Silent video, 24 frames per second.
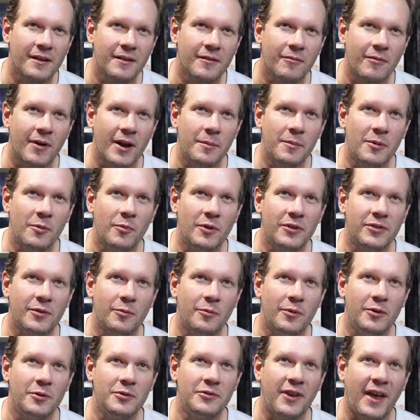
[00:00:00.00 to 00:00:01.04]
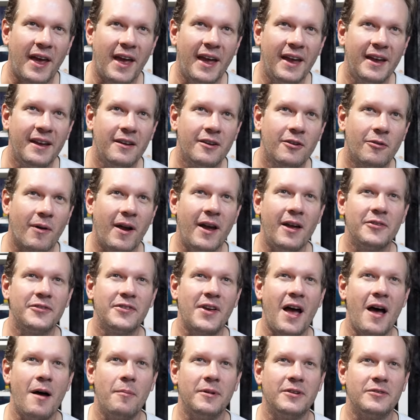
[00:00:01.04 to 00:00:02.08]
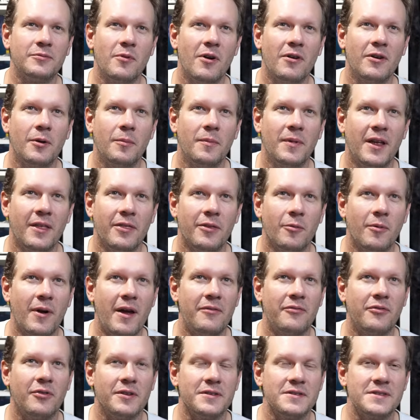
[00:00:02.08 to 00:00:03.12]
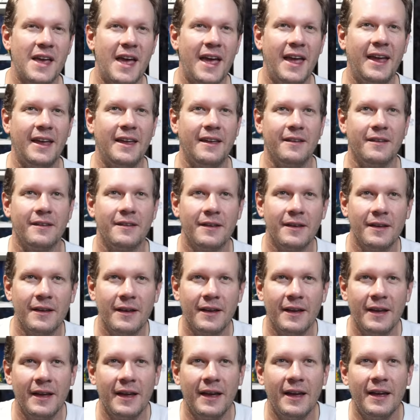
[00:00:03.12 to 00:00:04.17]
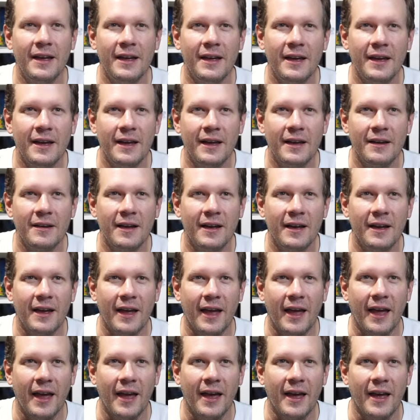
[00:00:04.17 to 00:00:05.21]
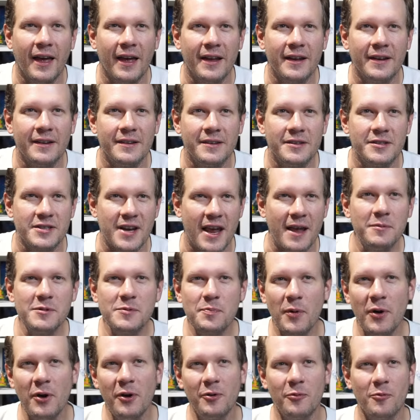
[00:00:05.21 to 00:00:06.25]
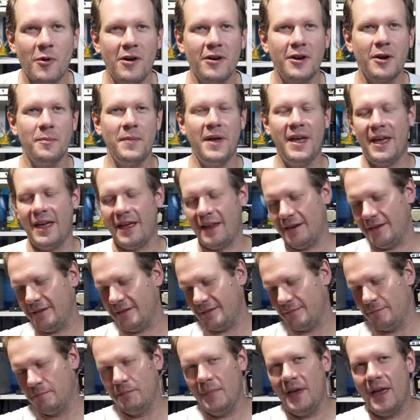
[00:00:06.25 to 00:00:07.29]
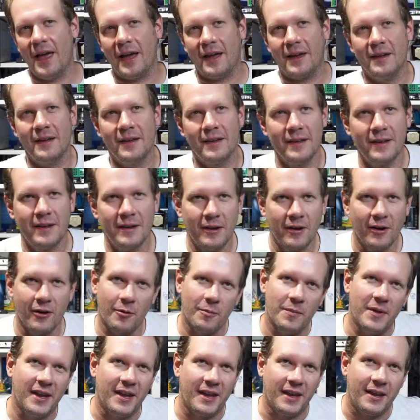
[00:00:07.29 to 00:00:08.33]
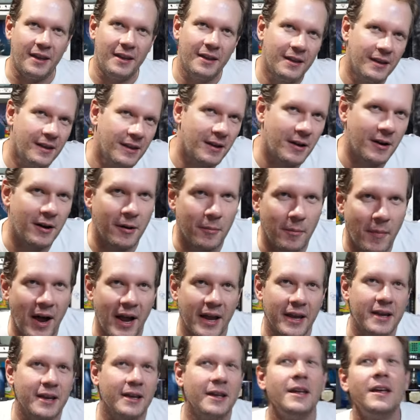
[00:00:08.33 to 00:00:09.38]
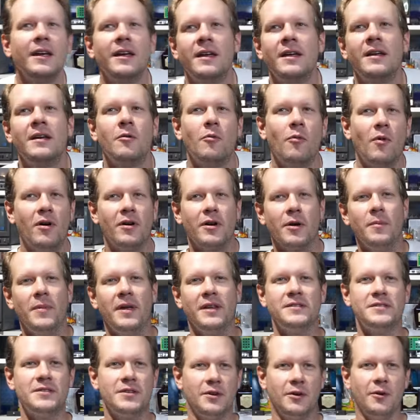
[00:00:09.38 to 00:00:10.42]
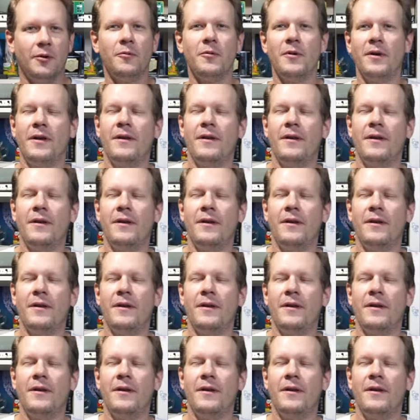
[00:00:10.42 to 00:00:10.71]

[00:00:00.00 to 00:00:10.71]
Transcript: Raymond with the Wu Tang. Grail's Hobbies, welcome in. The reference, hey. And James Boone, welcome in. Mick, or Mickey, or Mike, welcome in too.